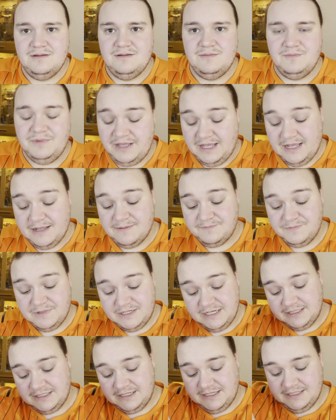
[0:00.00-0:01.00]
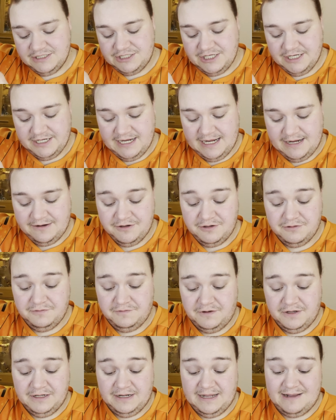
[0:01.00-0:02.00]
But yeah, click the link, check it out, and you'll
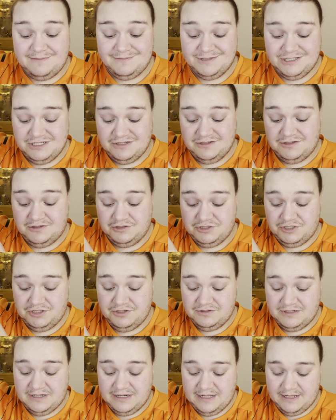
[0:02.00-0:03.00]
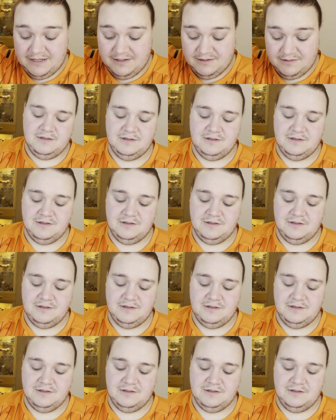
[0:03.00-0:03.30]
find out how much it would cost you today.